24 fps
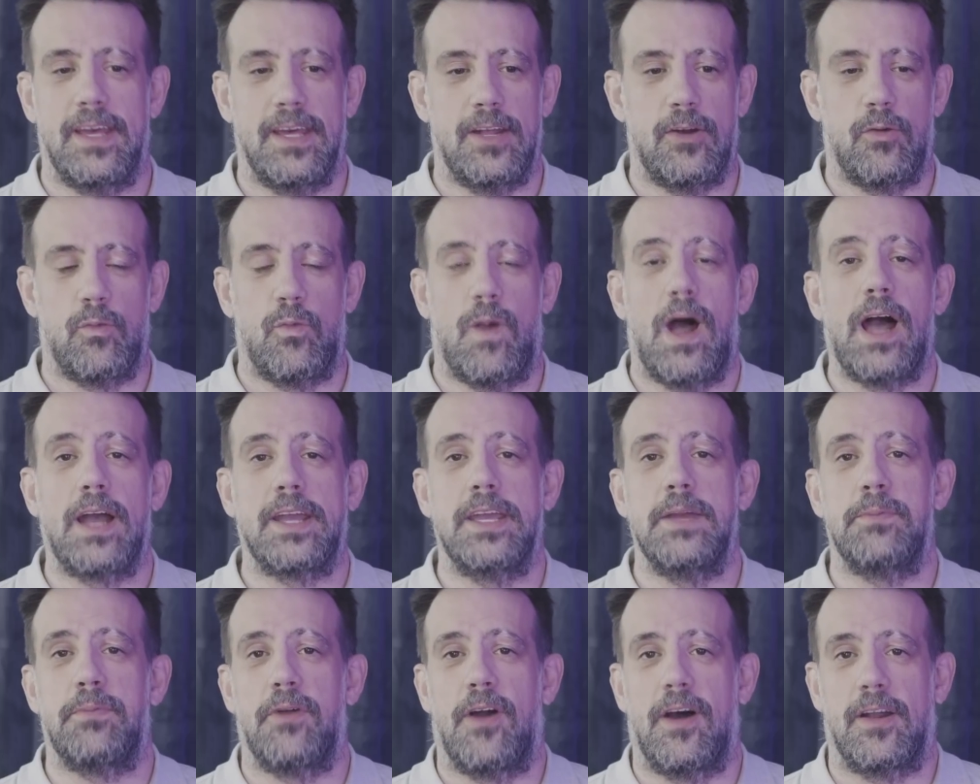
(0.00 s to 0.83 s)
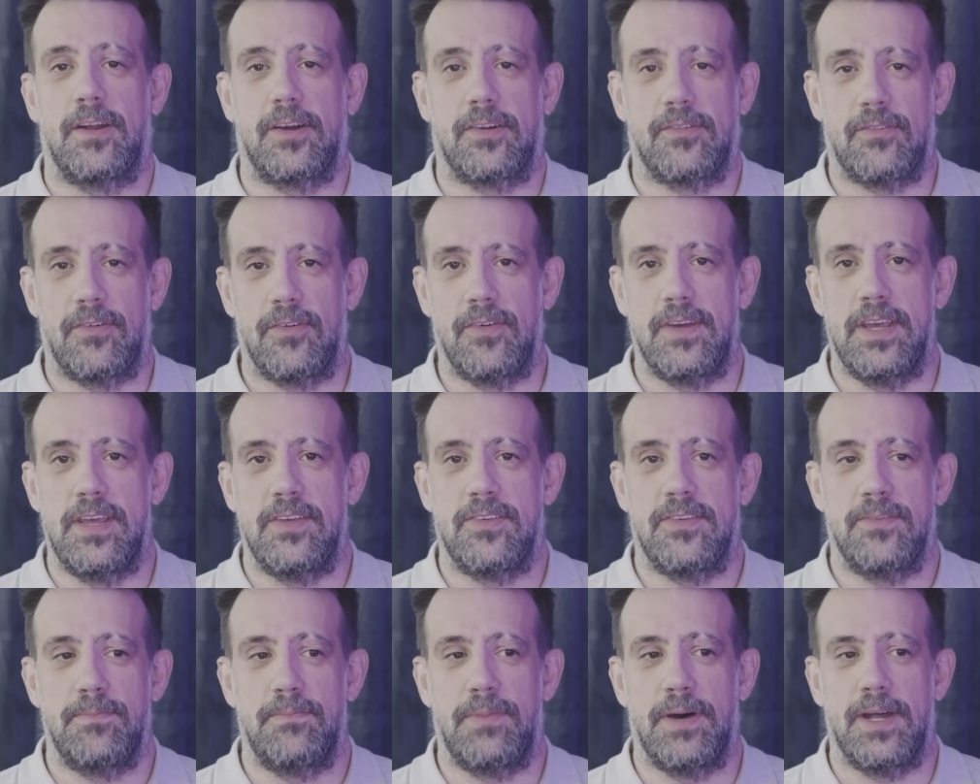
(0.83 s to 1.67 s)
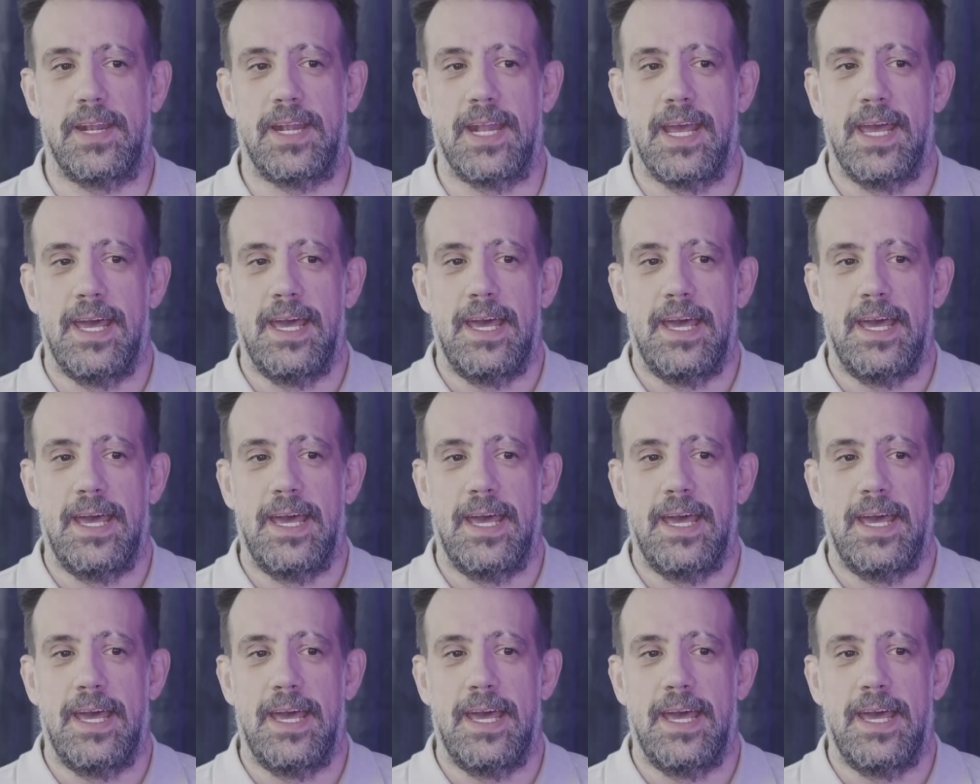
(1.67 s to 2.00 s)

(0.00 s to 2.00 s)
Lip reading: and a rocky product release, but